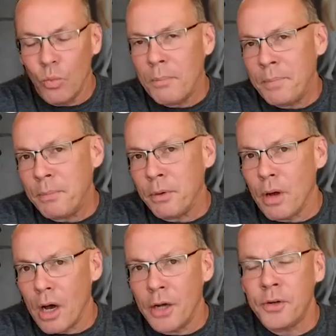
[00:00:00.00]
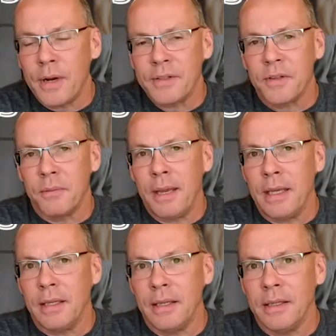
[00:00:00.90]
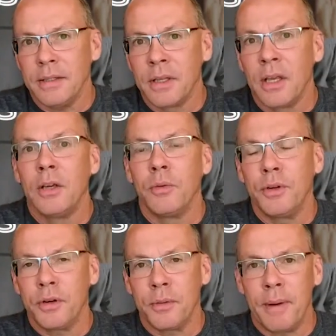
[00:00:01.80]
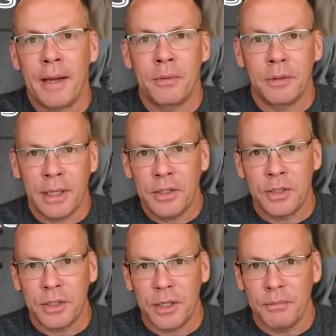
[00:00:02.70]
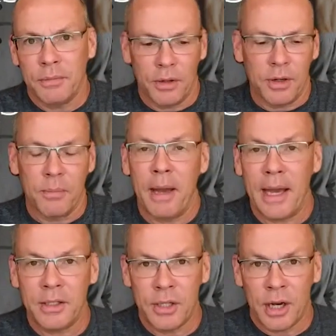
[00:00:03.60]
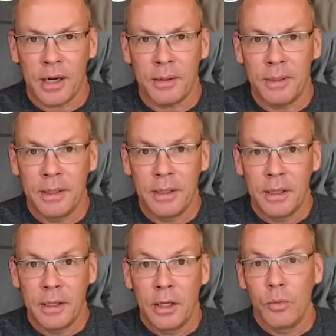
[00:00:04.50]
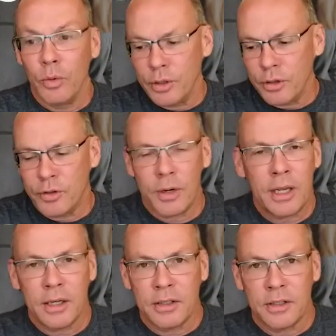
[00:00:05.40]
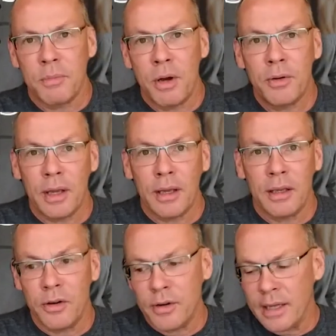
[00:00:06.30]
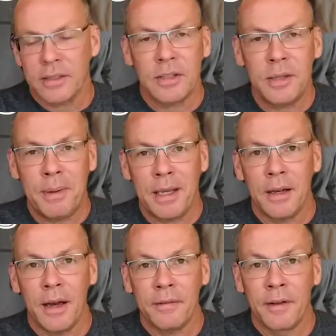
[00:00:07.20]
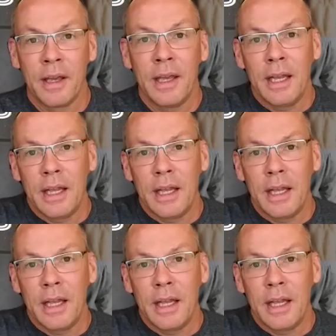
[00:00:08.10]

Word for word: What people underestimate is when you're in a bad relationship, you're in a bad job, when you're drinking and smoking, you're not sleeping enough,